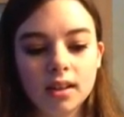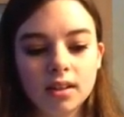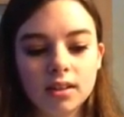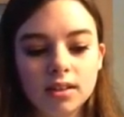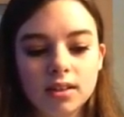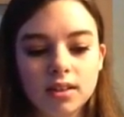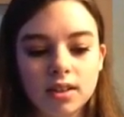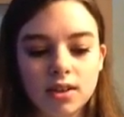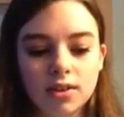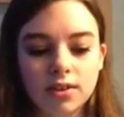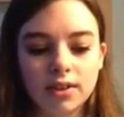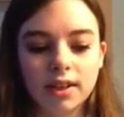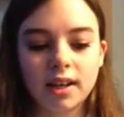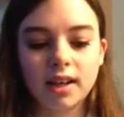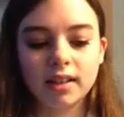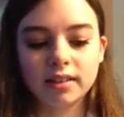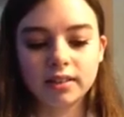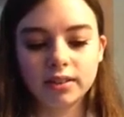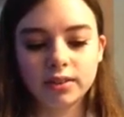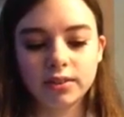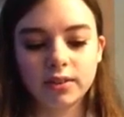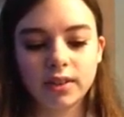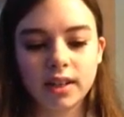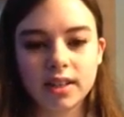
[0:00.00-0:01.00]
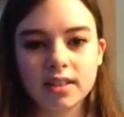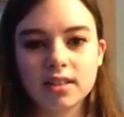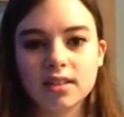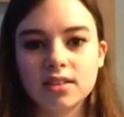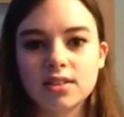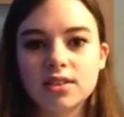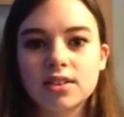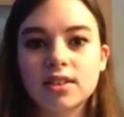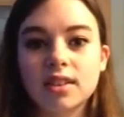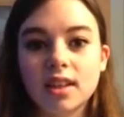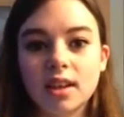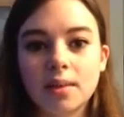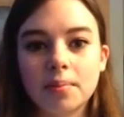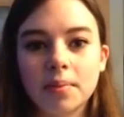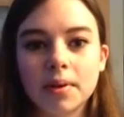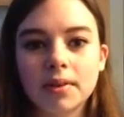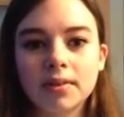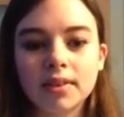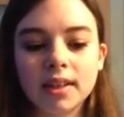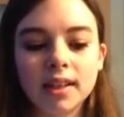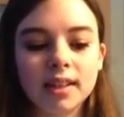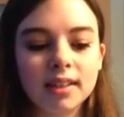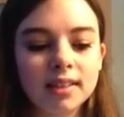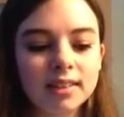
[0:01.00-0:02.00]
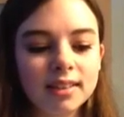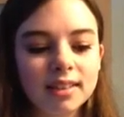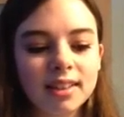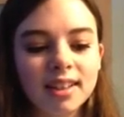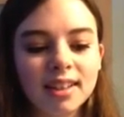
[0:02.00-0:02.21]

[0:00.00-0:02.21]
So yeah, you guys could just think about that.